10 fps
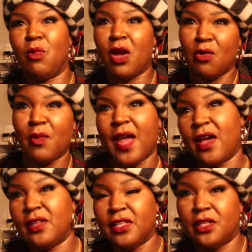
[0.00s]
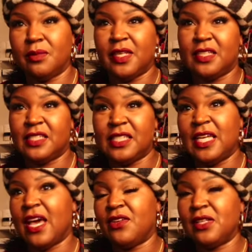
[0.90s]
walk around a little bit and see
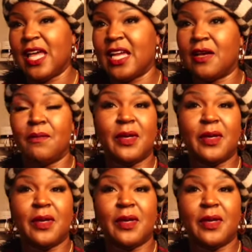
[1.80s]
how you like them.